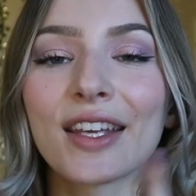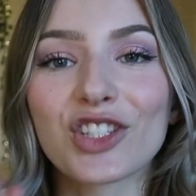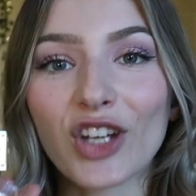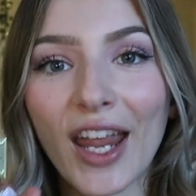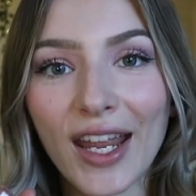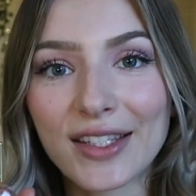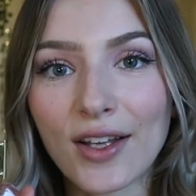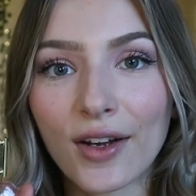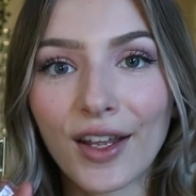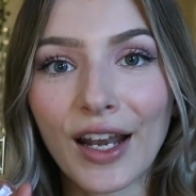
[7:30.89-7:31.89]
Get your hands
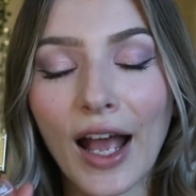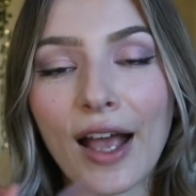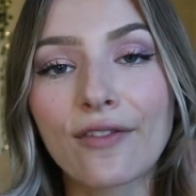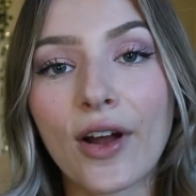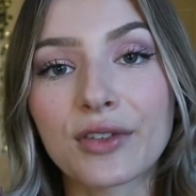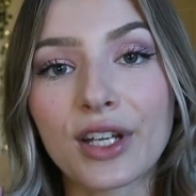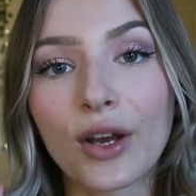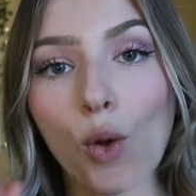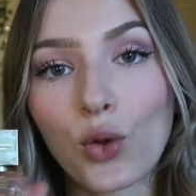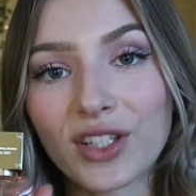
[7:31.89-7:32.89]
on it. I found it
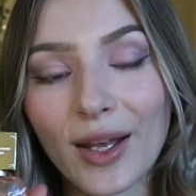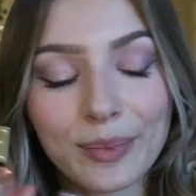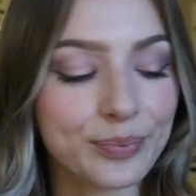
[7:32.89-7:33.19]
at Ulta.